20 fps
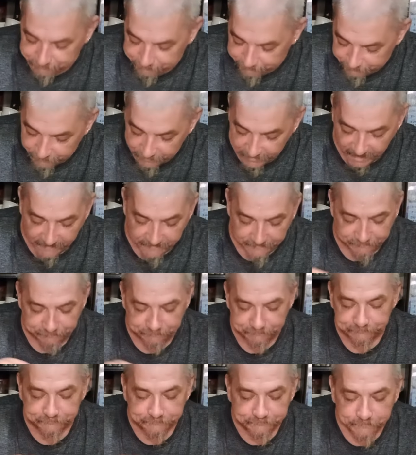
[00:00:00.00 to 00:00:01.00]
Mm.
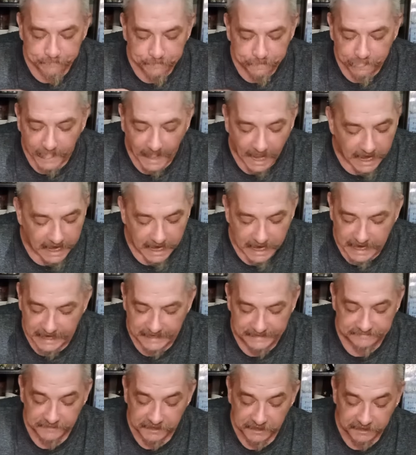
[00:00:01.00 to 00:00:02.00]

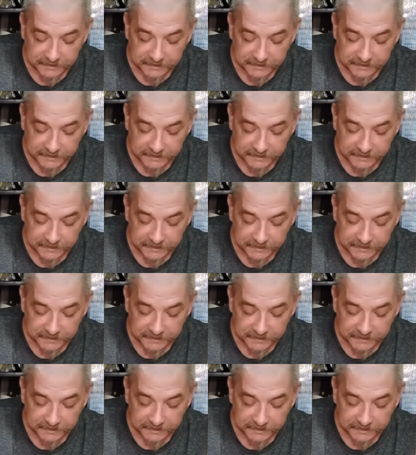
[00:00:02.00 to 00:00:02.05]
Ah,